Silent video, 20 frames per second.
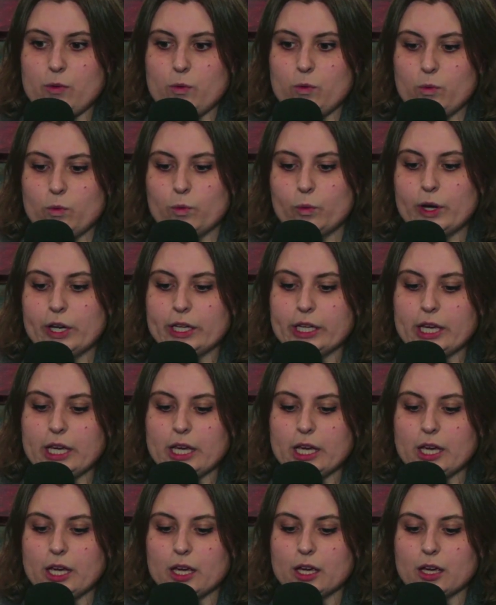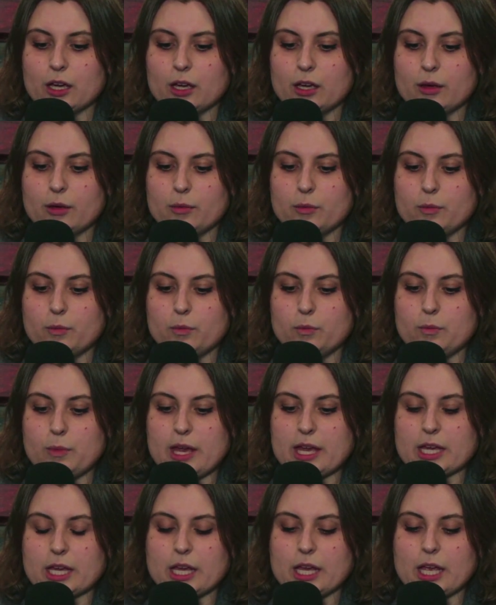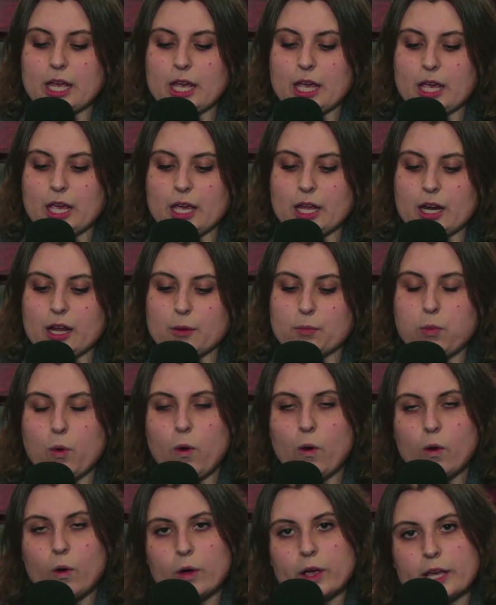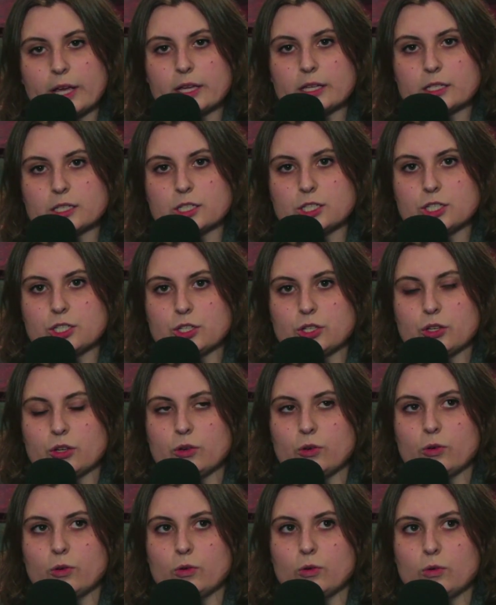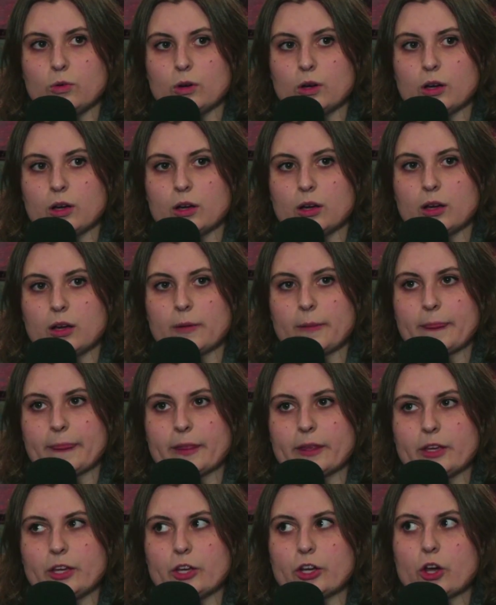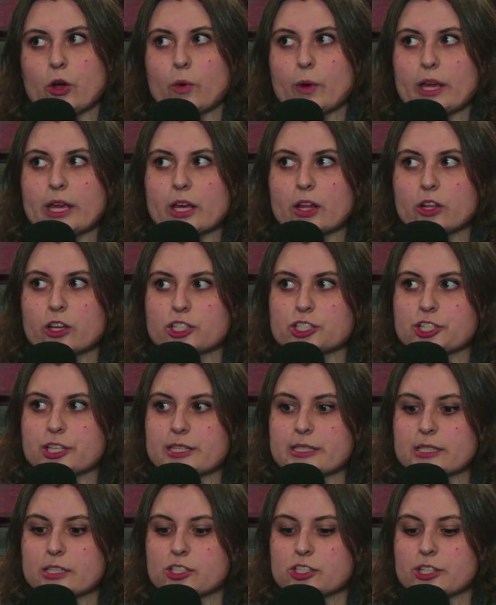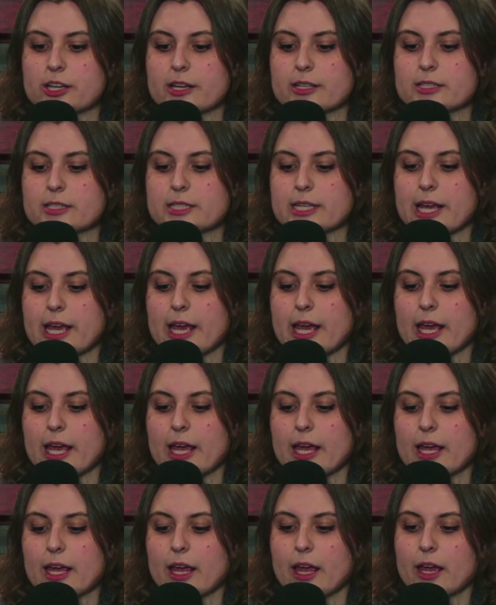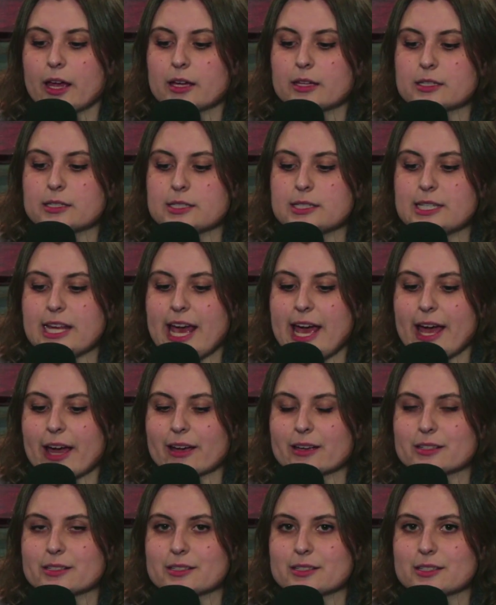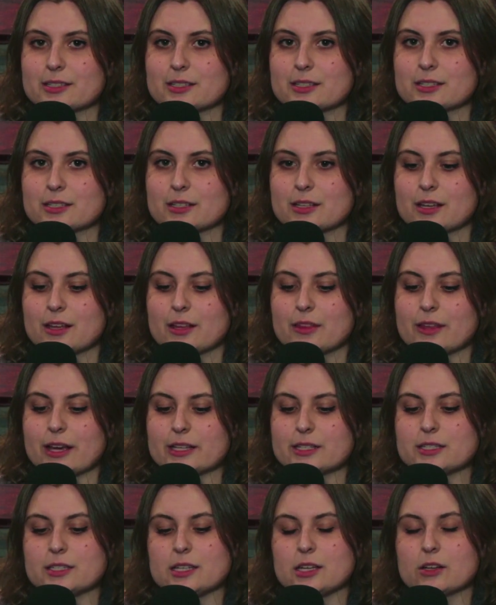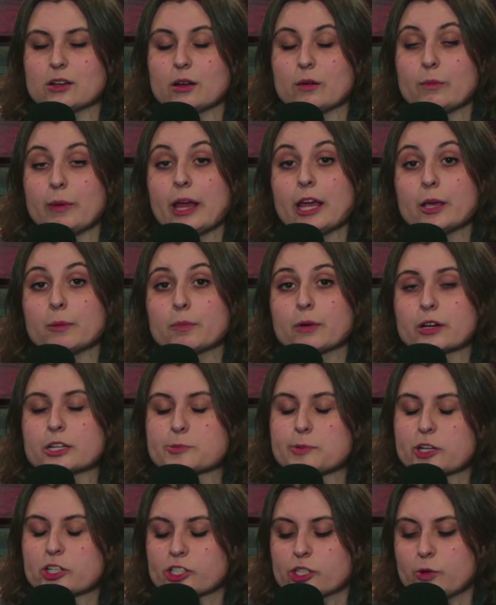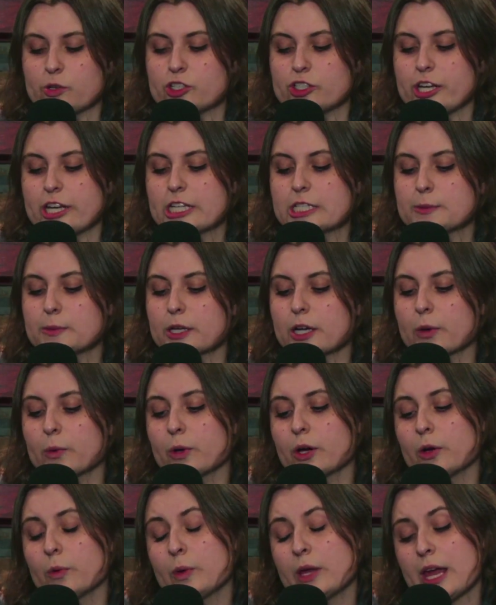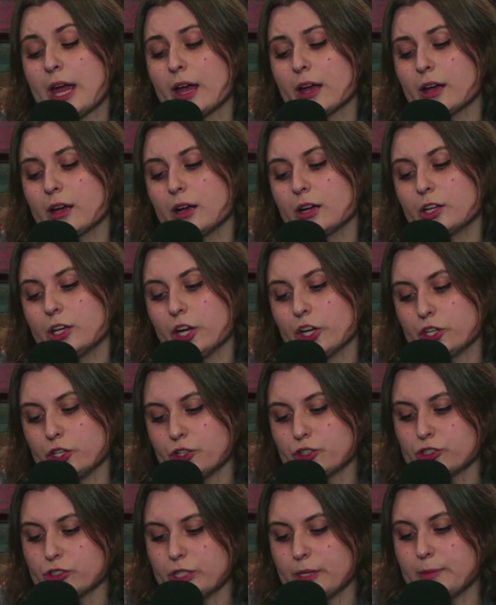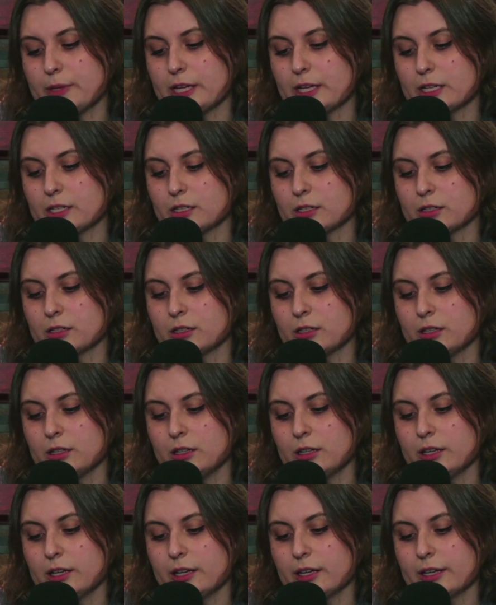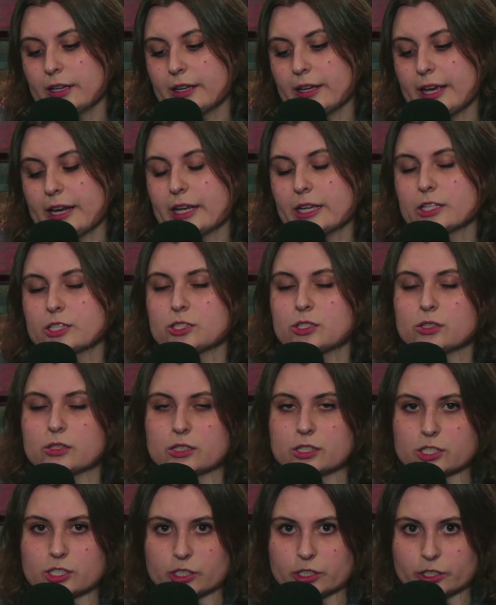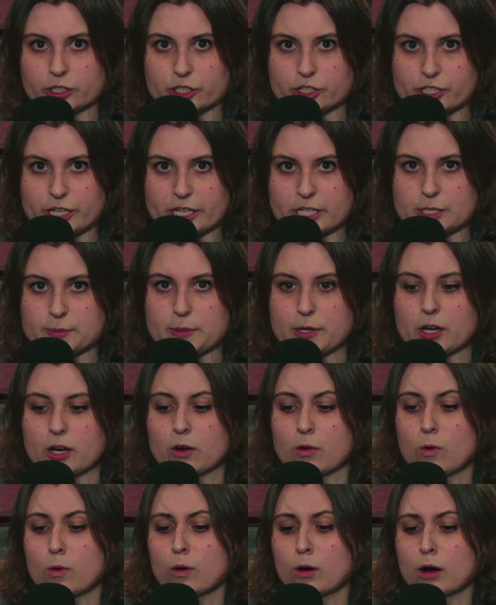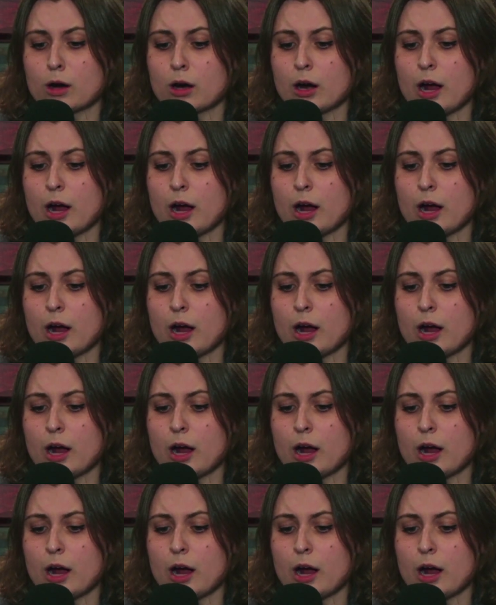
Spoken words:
really making it a point to, English isn't just a text that's seen on paper, especially with Shakespeare. We are usually getting students to learn Shakespeare or